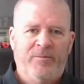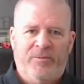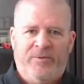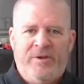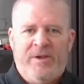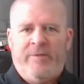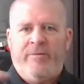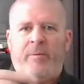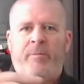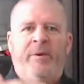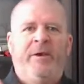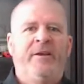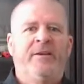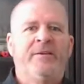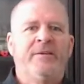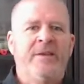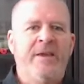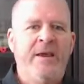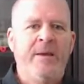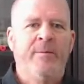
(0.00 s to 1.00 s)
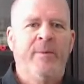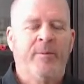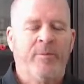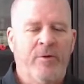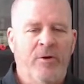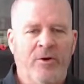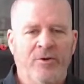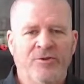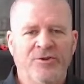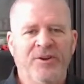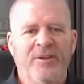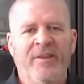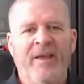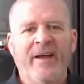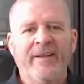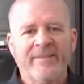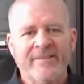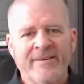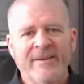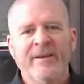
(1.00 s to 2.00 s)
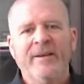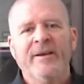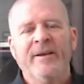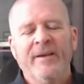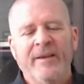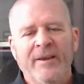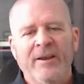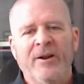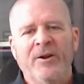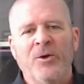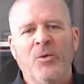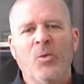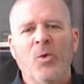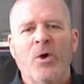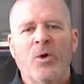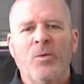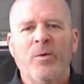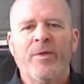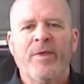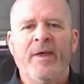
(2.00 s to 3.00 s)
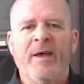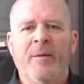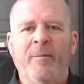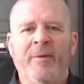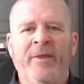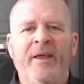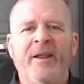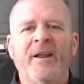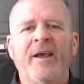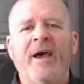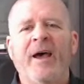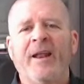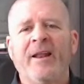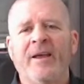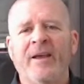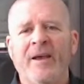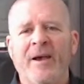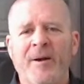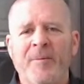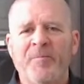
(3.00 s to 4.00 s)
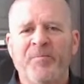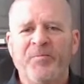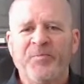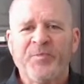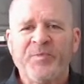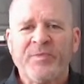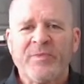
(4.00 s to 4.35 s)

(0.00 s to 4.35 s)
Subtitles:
You have a big team approach, and that's you work with them. And then I had a